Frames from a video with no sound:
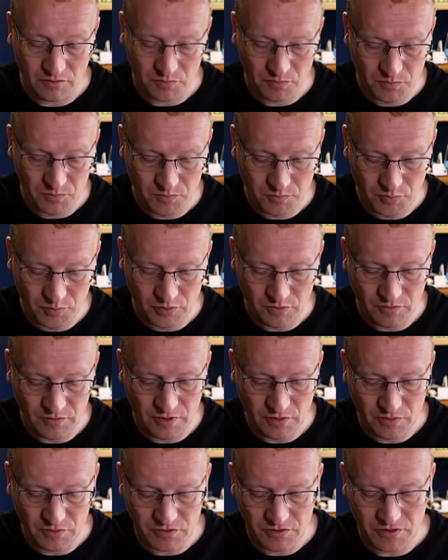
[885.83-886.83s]
put
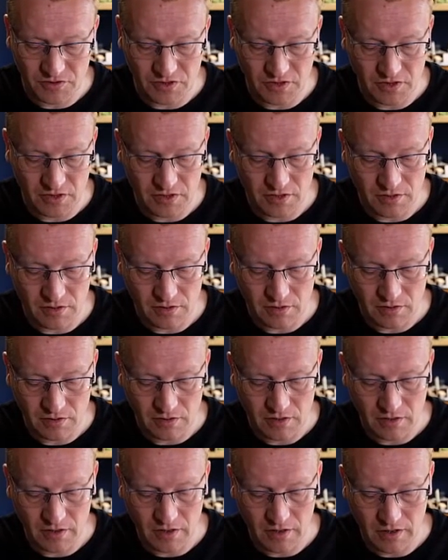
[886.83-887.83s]
VOC
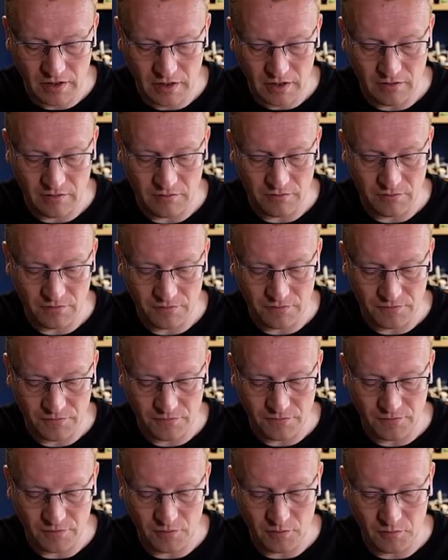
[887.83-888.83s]
and
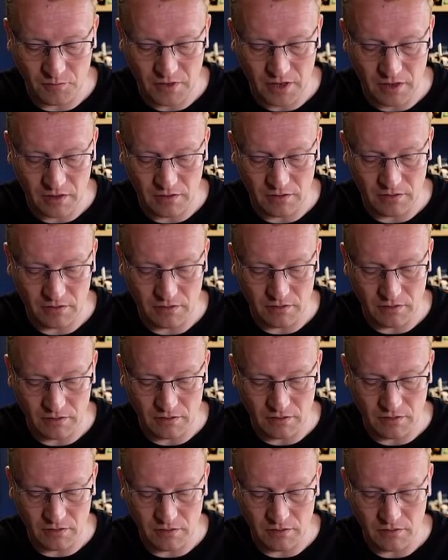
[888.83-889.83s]

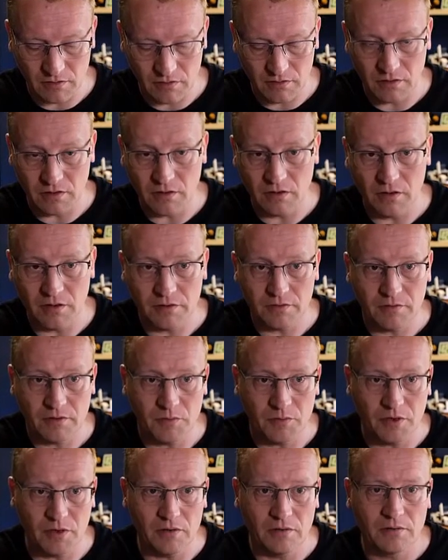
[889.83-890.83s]
formaldehyde. There we
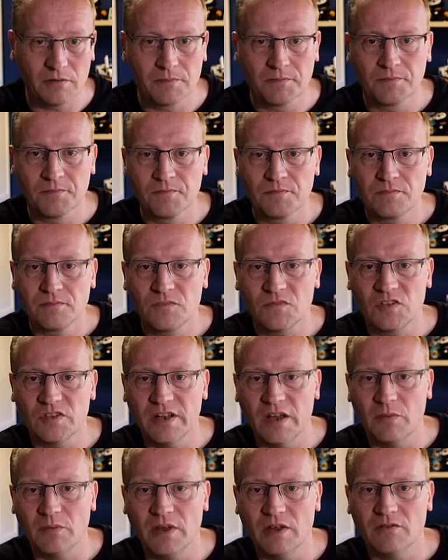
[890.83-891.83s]
go. So now
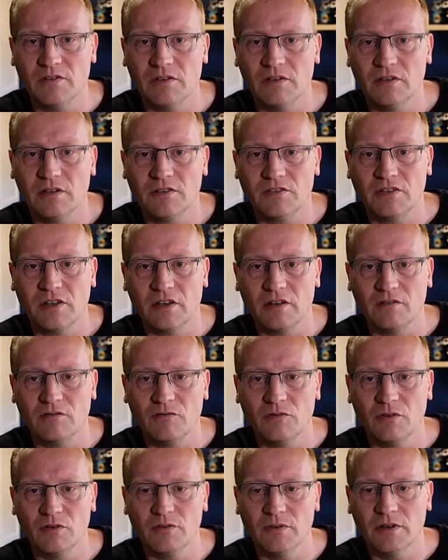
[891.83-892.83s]
we have a title for
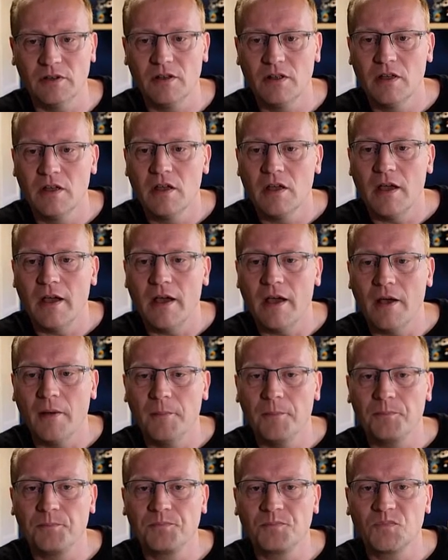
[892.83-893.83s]
it, right?
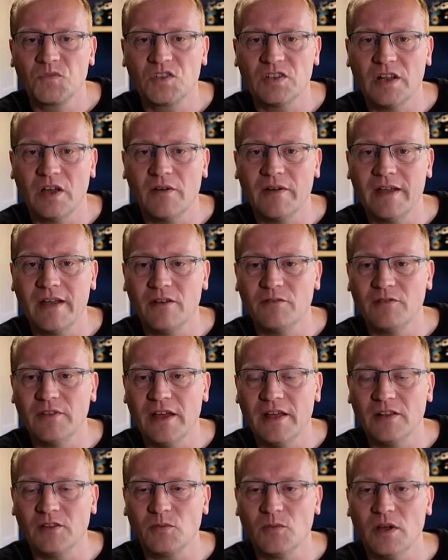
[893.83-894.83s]
So now I have that
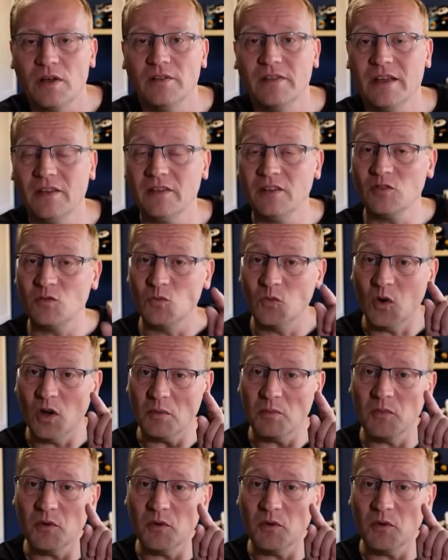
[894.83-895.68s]
as well. Now there's one more